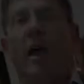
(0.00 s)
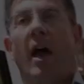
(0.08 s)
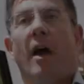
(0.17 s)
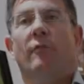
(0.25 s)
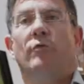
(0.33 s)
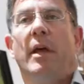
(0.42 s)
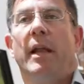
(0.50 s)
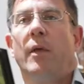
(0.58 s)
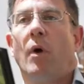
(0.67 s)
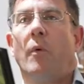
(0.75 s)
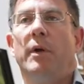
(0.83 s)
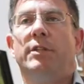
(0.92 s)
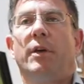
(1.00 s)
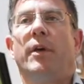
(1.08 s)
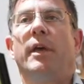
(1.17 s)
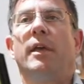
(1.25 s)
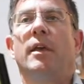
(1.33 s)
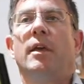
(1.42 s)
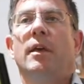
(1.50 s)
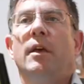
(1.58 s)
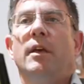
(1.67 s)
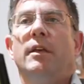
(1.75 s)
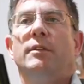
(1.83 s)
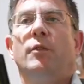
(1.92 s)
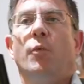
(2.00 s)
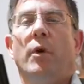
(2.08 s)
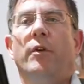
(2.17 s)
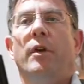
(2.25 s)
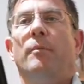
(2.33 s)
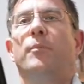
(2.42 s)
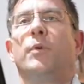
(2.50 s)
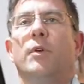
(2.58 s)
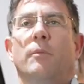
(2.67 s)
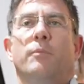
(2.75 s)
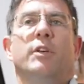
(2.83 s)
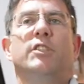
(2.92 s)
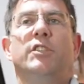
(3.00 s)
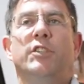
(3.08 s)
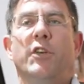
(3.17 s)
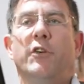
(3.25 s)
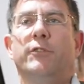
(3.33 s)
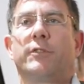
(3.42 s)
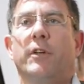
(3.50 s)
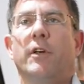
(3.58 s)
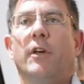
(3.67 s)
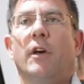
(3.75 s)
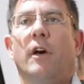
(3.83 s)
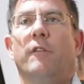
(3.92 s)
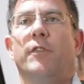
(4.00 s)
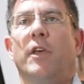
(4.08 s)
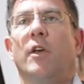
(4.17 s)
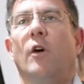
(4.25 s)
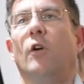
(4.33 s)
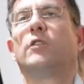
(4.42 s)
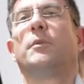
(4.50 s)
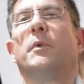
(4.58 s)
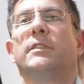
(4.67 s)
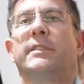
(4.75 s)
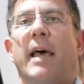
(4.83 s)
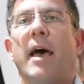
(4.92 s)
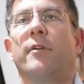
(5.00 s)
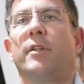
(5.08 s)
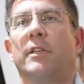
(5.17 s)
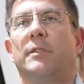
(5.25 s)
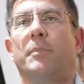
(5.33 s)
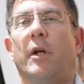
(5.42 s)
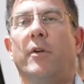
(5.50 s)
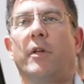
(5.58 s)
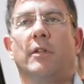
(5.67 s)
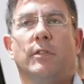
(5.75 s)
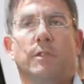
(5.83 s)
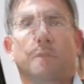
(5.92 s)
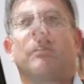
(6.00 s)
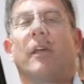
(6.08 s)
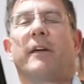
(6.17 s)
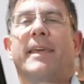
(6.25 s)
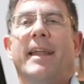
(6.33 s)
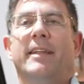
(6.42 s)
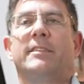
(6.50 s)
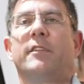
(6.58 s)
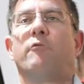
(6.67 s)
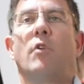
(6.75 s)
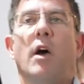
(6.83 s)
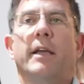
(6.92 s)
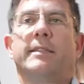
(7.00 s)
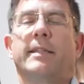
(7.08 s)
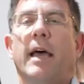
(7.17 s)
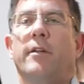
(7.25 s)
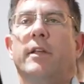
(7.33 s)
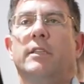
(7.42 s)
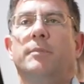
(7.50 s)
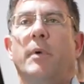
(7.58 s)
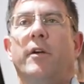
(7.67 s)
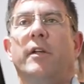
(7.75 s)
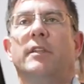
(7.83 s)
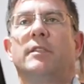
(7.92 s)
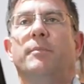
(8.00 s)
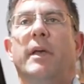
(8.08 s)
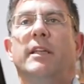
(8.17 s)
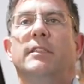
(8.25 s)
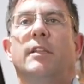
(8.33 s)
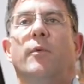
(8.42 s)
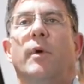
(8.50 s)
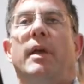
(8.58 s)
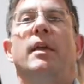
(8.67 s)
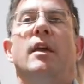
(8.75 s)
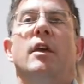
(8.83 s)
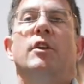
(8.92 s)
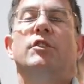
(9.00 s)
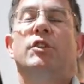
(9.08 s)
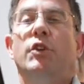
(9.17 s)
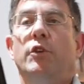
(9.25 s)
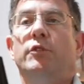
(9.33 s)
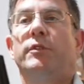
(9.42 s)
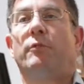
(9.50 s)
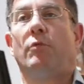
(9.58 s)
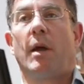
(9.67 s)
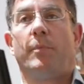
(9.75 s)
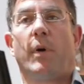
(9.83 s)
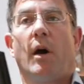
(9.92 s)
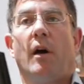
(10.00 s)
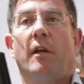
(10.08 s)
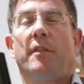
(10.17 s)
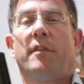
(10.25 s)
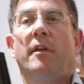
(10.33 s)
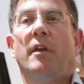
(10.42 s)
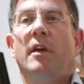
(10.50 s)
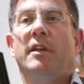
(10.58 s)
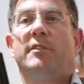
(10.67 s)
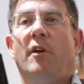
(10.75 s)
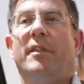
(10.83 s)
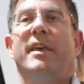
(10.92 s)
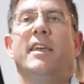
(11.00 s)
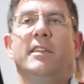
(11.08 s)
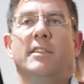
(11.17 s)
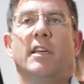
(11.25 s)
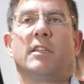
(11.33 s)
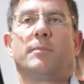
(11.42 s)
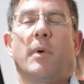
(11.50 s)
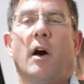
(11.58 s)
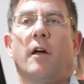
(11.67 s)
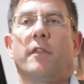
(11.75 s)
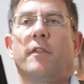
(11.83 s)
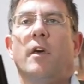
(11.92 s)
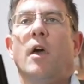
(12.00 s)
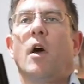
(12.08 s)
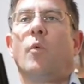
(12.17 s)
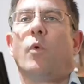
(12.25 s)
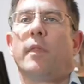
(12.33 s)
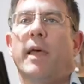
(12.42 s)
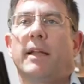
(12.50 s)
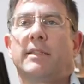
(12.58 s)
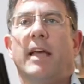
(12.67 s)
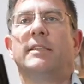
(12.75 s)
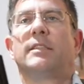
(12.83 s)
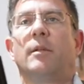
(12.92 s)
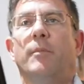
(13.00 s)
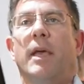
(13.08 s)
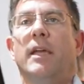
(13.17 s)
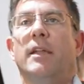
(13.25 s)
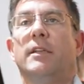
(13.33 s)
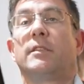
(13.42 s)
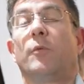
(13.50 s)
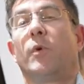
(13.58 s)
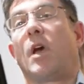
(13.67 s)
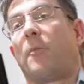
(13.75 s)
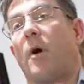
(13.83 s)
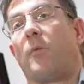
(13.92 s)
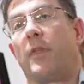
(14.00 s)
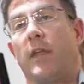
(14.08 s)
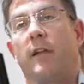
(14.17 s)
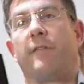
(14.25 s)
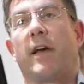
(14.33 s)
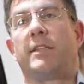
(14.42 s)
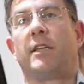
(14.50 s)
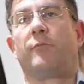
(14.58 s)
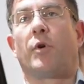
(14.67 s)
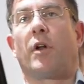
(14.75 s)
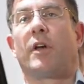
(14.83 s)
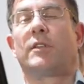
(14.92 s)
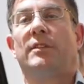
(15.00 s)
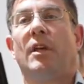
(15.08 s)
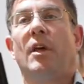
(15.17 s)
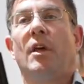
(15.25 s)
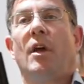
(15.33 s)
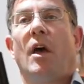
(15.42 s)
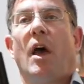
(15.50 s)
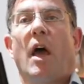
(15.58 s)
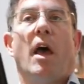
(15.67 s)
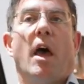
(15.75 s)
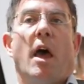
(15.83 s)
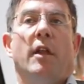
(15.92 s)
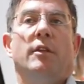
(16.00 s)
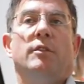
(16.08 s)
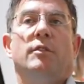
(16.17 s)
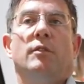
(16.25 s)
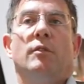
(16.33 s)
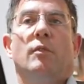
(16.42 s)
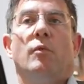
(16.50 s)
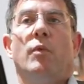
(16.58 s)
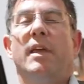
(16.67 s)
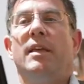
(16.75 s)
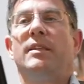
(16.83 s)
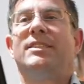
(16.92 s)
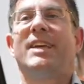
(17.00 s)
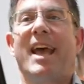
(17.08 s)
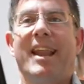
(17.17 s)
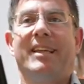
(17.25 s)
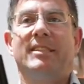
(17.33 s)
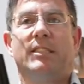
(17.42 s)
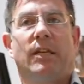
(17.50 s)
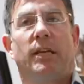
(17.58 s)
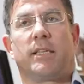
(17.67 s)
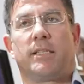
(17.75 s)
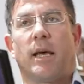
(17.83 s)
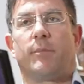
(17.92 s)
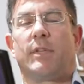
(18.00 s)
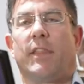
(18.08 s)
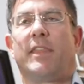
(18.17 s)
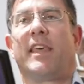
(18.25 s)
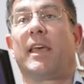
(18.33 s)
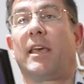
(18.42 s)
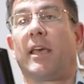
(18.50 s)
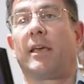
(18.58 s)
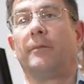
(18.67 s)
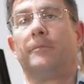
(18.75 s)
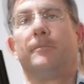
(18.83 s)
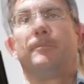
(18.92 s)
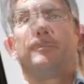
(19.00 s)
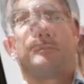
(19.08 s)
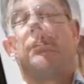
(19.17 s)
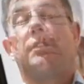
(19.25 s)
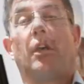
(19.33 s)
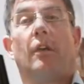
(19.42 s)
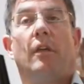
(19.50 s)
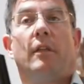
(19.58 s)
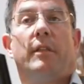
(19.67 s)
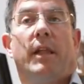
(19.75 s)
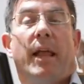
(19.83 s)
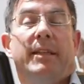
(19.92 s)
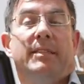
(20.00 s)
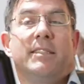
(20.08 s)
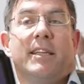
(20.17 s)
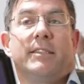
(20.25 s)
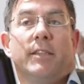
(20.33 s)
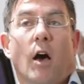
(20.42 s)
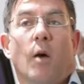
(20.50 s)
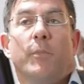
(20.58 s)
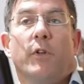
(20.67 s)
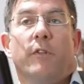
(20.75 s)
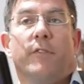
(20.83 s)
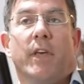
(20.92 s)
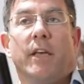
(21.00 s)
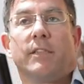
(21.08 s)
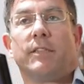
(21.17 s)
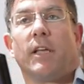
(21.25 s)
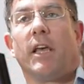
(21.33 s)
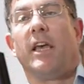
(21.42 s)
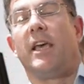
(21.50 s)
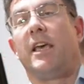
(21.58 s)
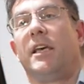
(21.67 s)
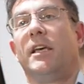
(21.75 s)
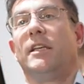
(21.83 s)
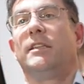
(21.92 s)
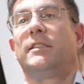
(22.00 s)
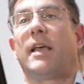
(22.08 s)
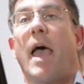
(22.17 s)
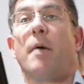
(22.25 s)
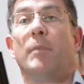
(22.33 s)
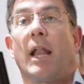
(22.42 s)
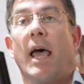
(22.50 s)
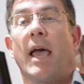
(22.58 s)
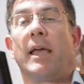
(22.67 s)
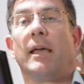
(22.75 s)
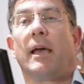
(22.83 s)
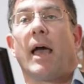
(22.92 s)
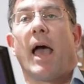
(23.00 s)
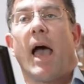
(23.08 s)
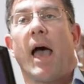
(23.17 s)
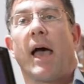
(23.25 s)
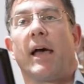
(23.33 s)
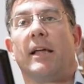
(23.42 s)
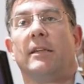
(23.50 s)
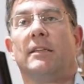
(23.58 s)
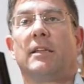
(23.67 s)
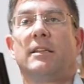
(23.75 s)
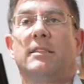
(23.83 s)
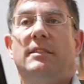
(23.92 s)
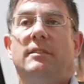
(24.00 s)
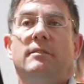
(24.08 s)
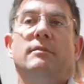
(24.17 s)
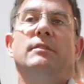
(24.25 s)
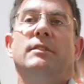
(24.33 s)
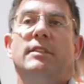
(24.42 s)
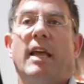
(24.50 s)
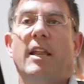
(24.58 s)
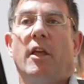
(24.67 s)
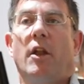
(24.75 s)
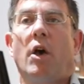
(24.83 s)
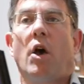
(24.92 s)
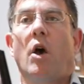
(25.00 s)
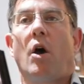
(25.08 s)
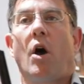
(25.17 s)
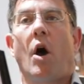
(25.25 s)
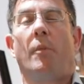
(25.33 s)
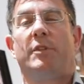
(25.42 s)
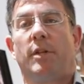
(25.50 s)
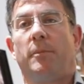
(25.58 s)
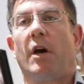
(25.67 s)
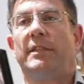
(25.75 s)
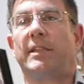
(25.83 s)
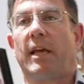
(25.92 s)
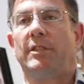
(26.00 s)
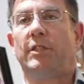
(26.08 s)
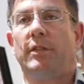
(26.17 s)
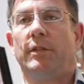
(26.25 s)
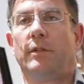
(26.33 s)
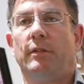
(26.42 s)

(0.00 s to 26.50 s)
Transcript: Uh, really what we're doing is we're in pursuit of the ultimate sound experience. Now, getting to the right sound experience means that we choose the right path. It's not the easiest path. And what that tends to mean is that we come up with innovative products uh, and we challenge accepted thinking. So the latest example of this is MLA and cellular optimization.